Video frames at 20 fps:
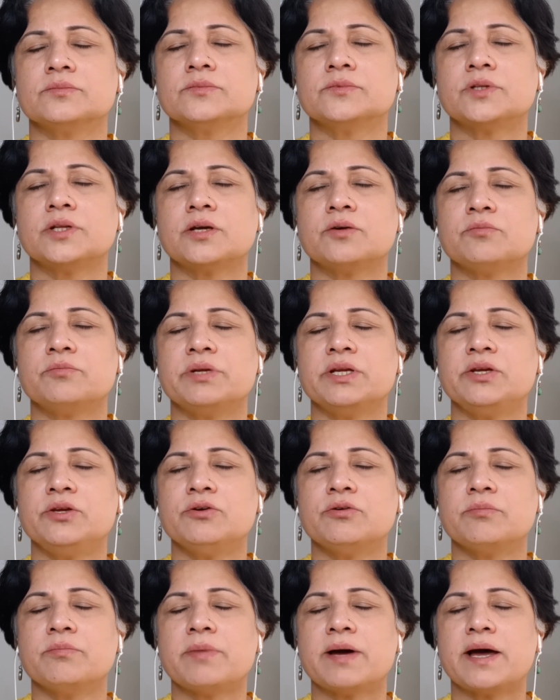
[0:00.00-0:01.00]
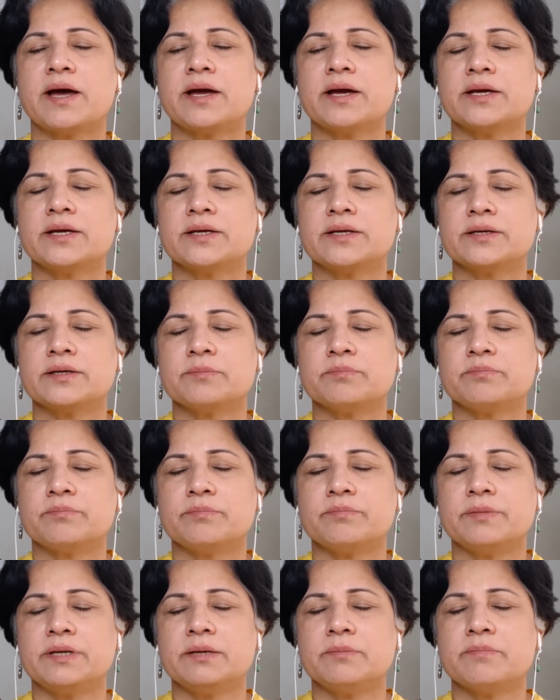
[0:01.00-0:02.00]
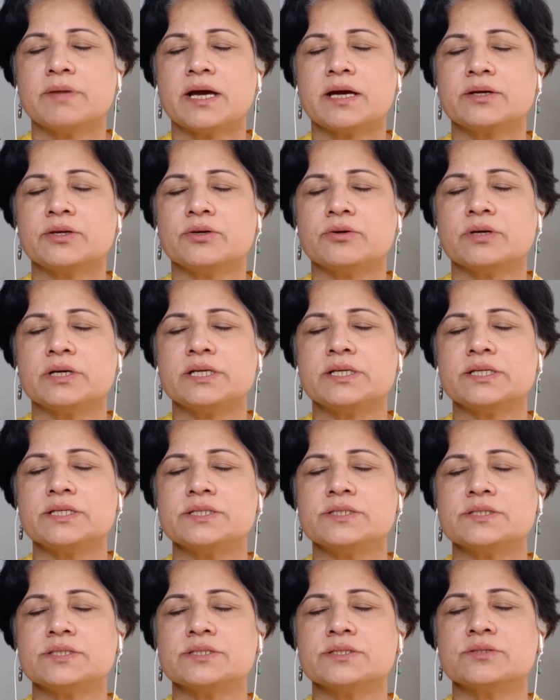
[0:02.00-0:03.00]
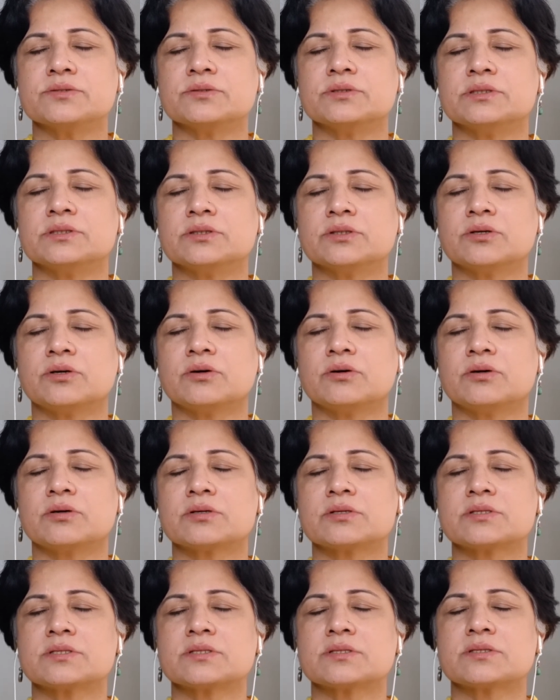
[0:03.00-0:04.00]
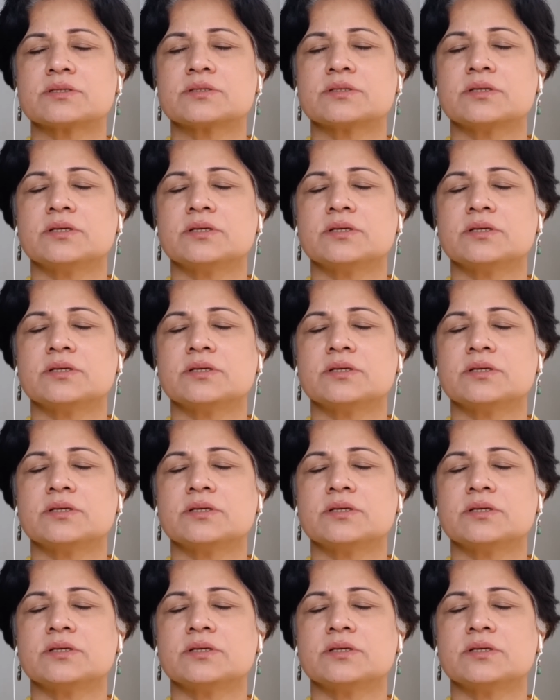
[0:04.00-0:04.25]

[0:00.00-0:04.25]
Now bring back your attention to the thoughts